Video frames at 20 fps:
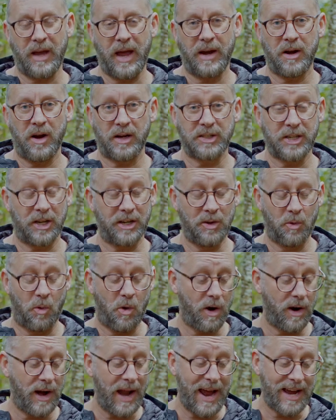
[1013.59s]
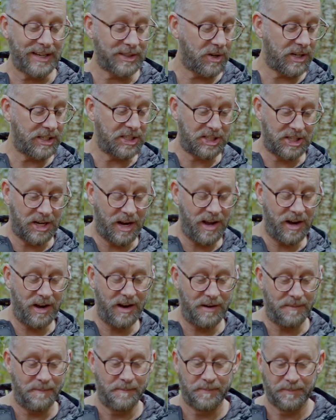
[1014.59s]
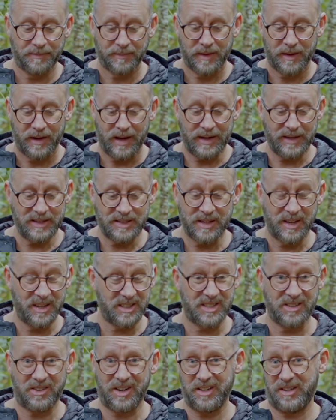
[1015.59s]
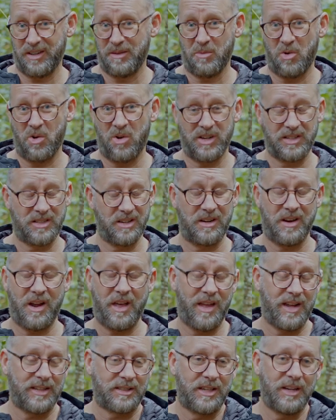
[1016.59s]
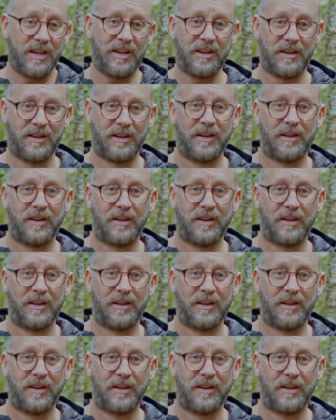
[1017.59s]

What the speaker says: And I tell you what, as I shared it, and he said, is there anything more? I said, no, that's it.